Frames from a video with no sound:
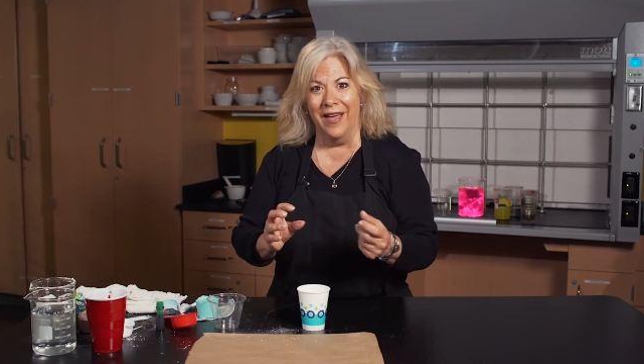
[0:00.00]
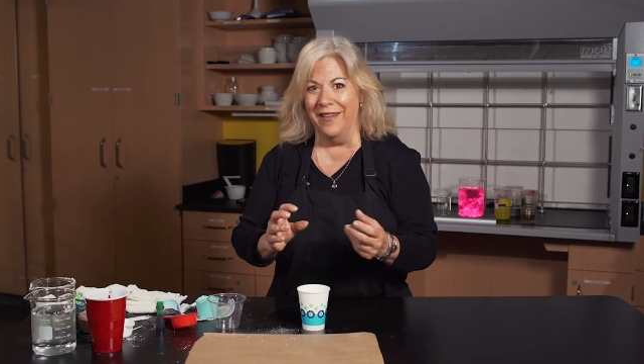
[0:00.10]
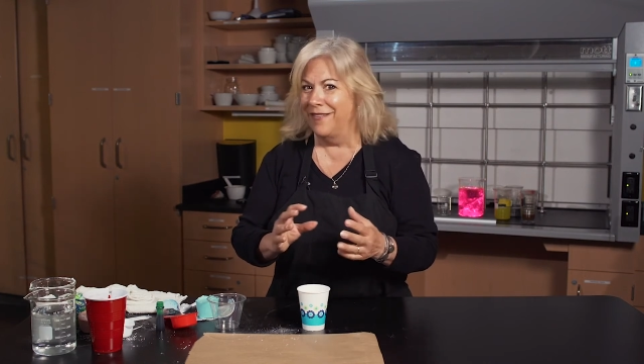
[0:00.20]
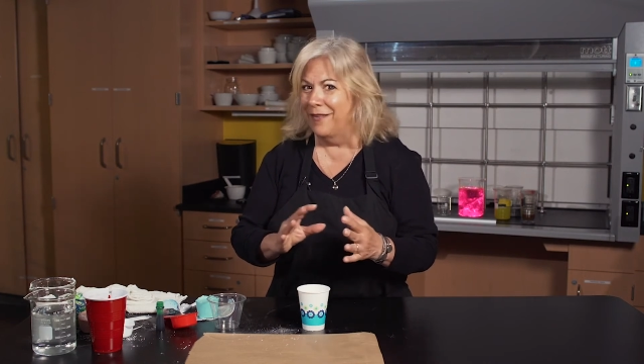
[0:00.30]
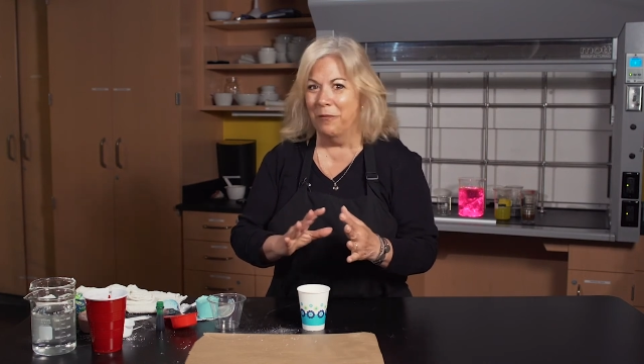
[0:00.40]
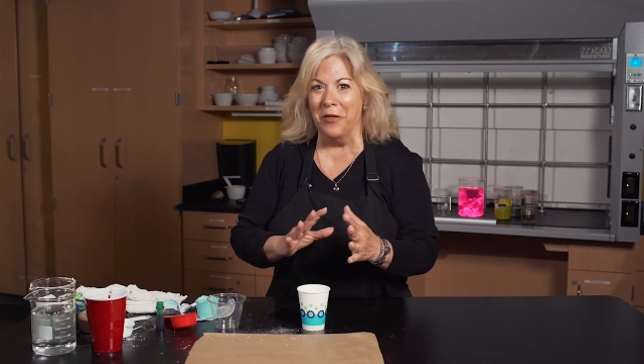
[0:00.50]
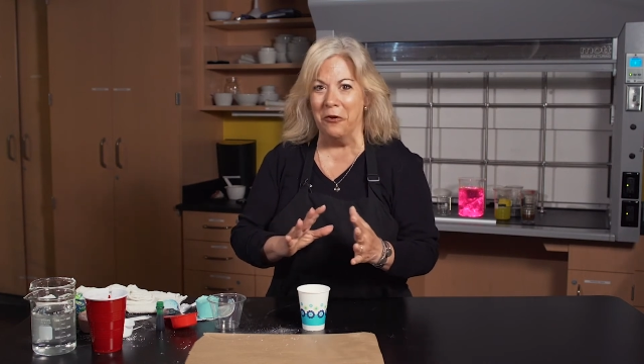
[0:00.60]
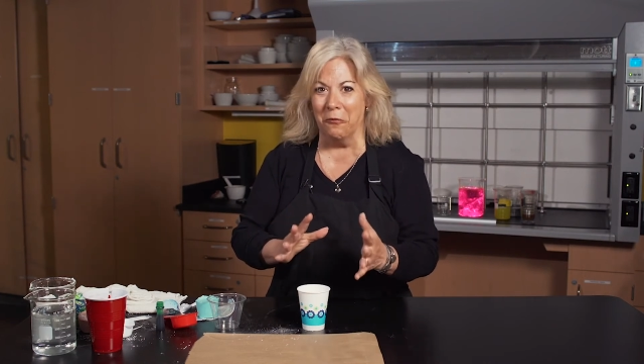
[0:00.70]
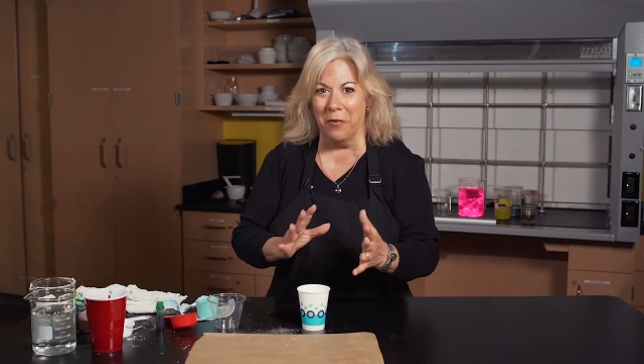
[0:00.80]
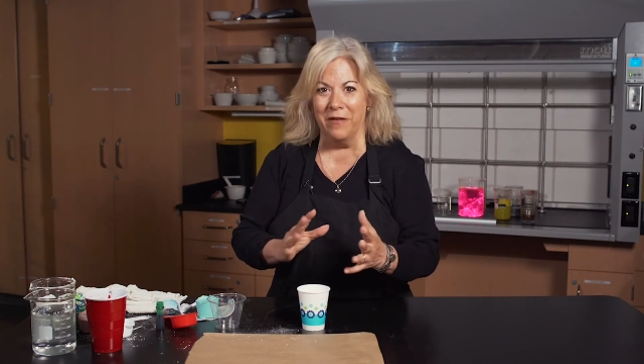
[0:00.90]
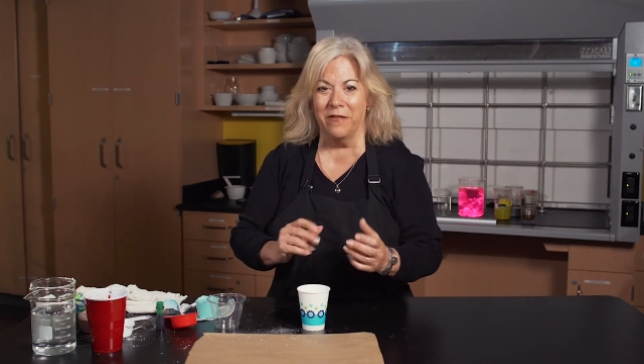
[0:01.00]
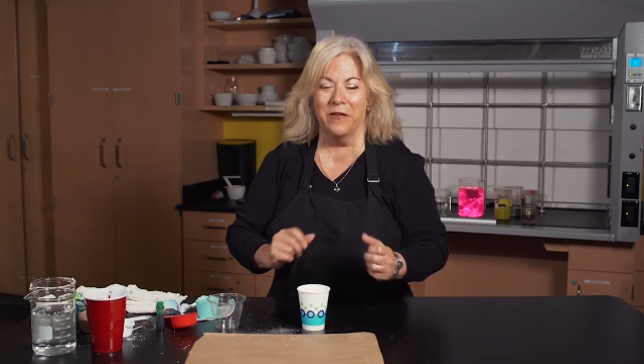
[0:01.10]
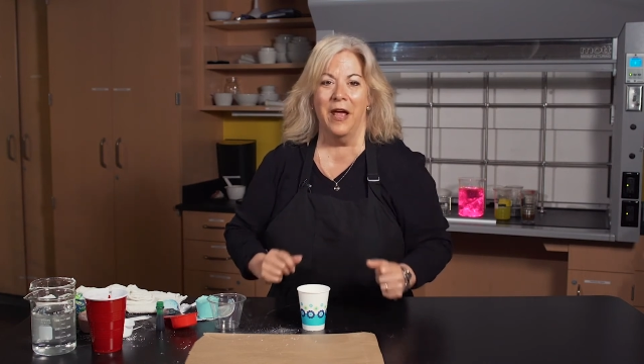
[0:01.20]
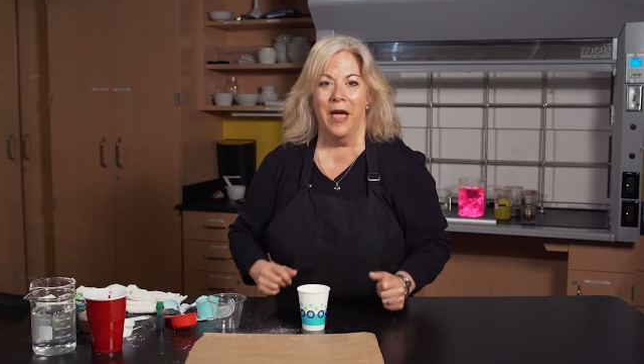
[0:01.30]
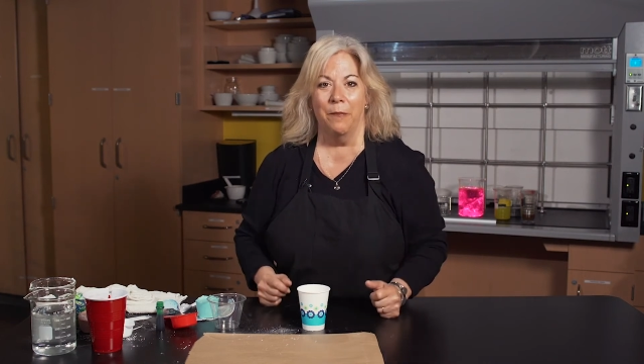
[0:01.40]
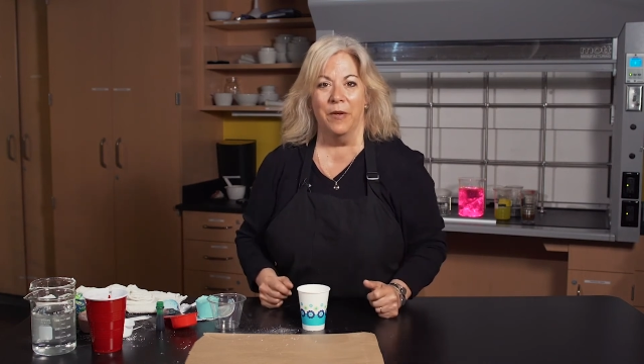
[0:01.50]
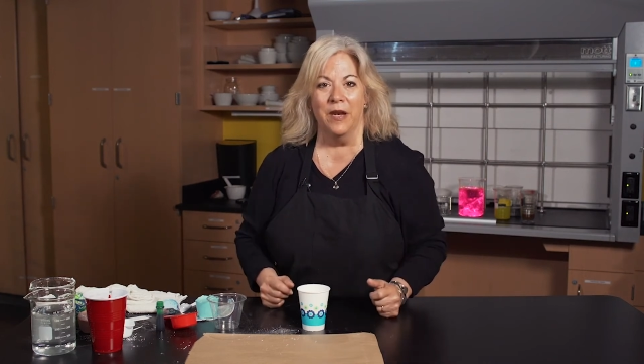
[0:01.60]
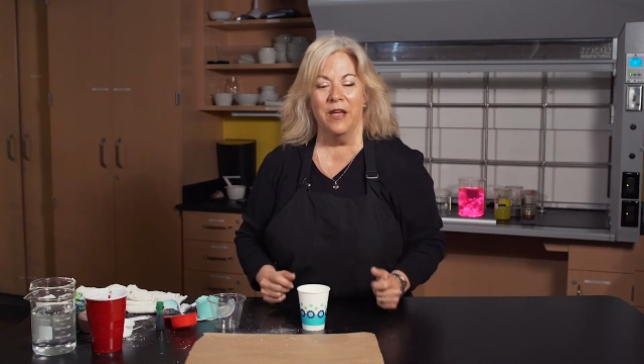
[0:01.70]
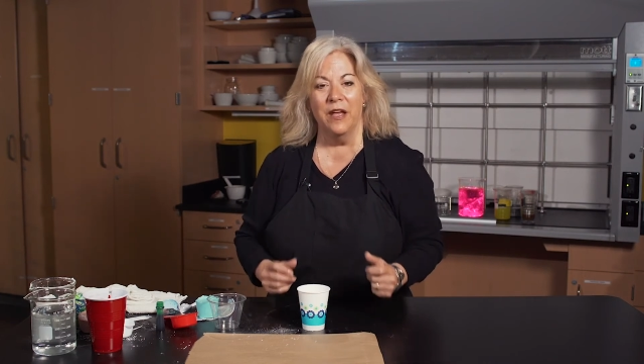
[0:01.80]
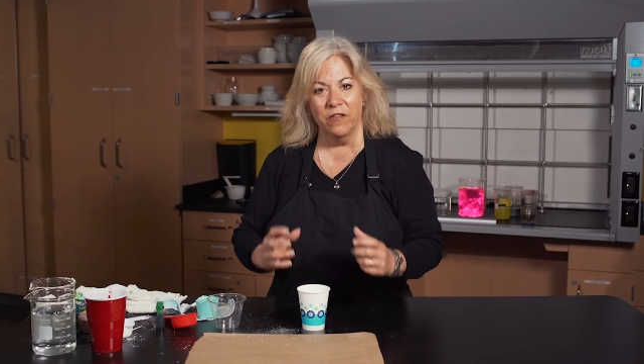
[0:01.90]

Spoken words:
and something great's going to happen.